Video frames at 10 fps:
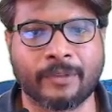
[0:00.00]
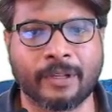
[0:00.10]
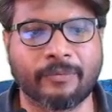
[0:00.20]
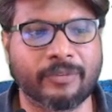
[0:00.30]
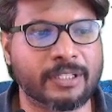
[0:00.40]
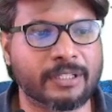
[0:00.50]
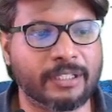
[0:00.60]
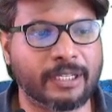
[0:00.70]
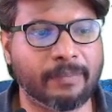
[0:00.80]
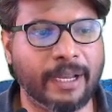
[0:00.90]
which is
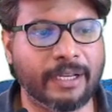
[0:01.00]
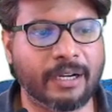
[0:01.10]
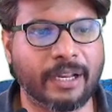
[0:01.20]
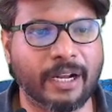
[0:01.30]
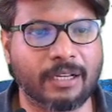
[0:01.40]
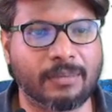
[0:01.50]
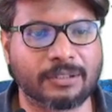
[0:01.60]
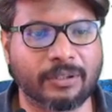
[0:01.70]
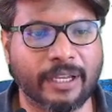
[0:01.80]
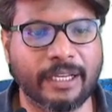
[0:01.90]
called the
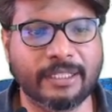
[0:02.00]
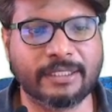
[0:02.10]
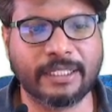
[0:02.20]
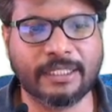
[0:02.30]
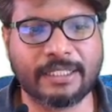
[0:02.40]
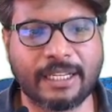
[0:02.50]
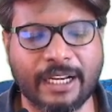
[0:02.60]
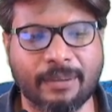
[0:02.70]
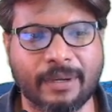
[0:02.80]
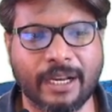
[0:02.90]
main.handlebars. Okay, in the
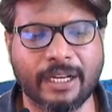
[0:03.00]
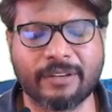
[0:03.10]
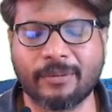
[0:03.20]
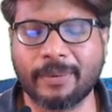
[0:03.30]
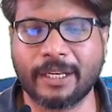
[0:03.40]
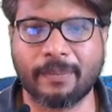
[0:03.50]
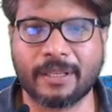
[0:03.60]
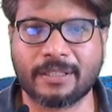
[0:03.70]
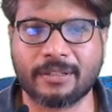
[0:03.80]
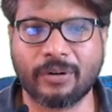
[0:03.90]
line number 9 it will be
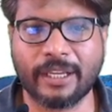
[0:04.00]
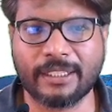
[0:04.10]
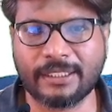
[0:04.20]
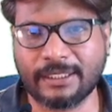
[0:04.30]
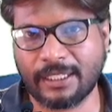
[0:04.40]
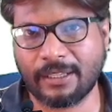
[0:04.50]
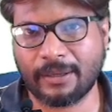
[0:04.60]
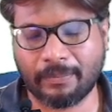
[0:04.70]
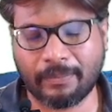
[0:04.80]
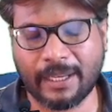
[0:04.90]
replaced. Okay, this is
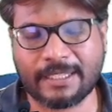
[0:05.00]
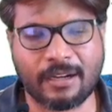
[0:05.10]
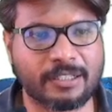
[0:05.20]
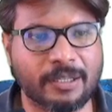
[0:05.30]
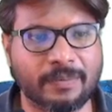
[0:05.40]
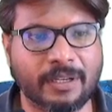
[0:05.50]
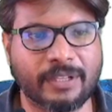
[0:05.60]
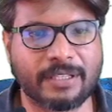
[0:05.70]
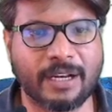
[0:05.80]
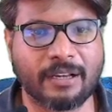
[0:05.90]
the base concept of
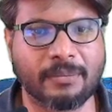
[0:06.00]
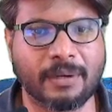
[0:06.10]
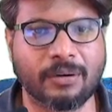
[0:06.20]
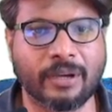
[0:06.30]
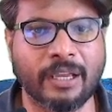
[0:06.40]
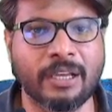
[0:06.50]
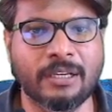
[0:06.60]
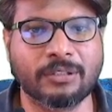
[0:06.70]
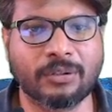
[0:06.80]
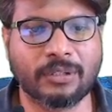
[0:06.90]
this handlebar. Okay,
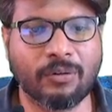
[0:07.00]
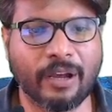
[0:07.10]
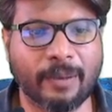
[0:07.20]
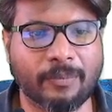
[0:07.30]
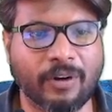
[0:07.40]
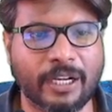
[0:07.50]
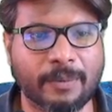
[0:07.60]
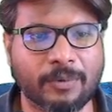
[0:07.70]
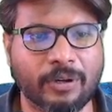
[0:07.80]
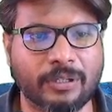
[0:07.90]
so now what I
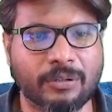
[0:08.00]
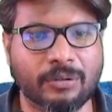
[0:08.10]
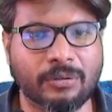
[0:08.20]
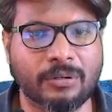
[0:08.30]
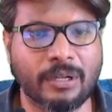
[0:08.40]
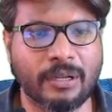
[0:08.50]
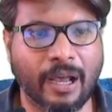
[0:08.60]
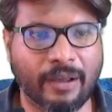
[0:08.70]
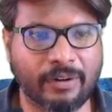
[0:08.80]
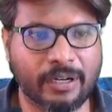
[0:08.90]
am going to do,
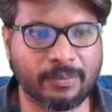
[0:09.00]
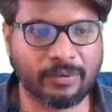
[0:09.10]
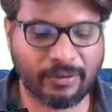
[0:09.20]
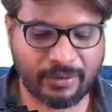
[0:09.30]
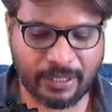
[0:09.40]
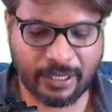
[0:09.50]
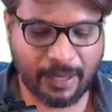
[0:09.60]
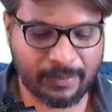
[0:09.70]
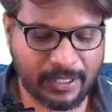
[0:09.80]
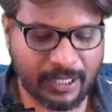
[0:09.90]
I will remove everything. I
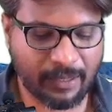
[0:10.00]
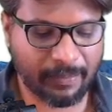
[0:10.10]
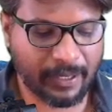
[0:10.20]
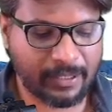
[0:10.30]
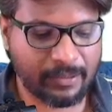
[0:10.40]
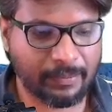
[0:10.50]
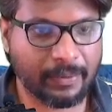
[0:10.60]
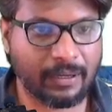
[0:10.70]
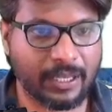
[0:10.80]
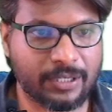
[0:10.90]
am just keeping a
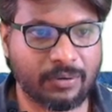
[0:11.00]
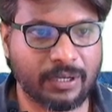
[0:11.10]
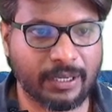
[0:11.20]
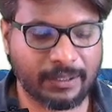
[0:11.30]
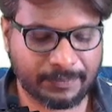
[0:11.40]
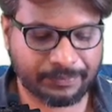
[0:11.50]
simple h1 here.